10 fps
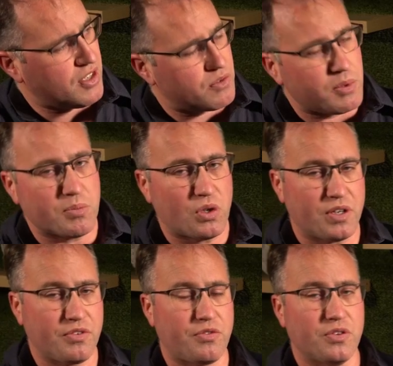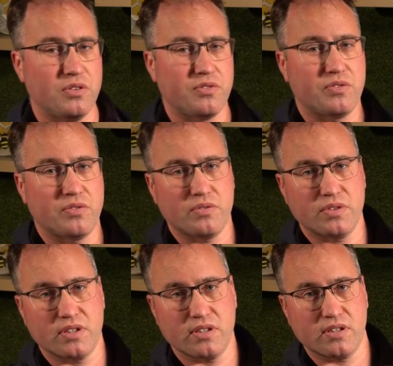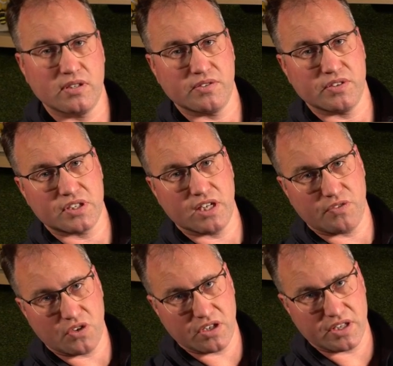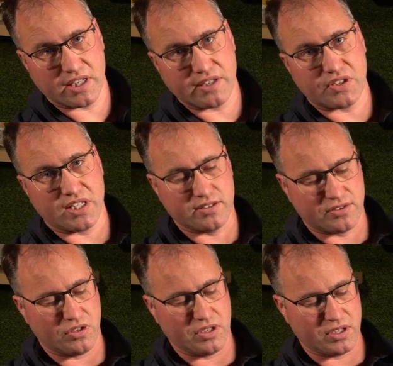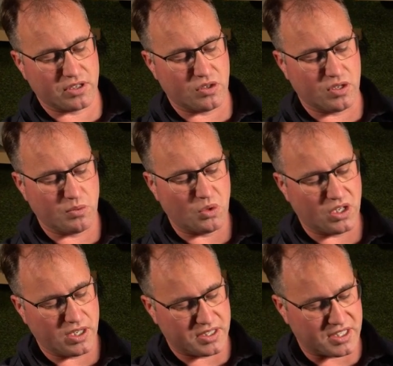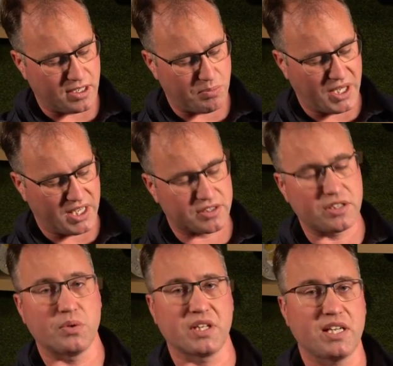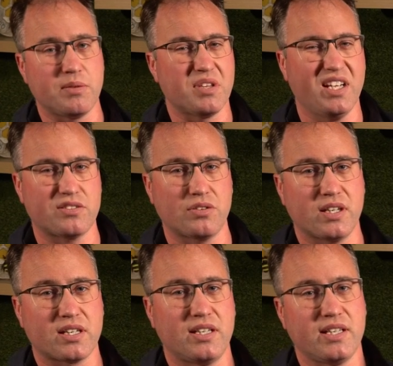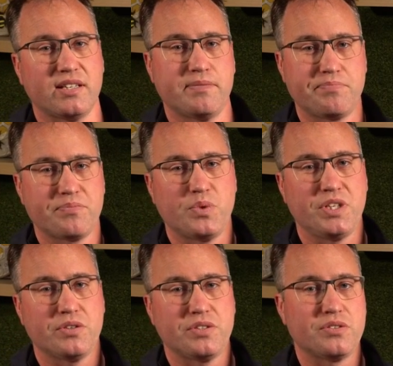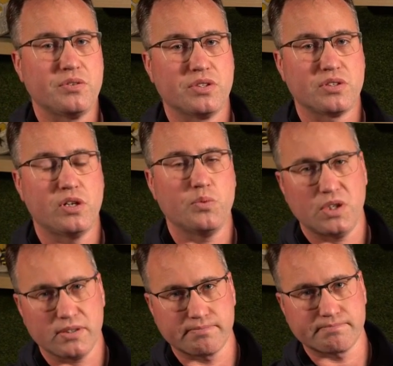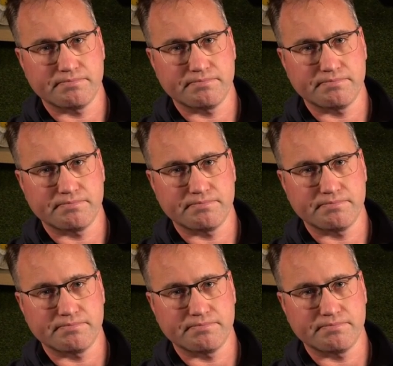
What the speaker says: have to be mindful of that it's going to follow the left hand side of the guide wire to get back, so you want to keep that side clear when you're installing the guide wire.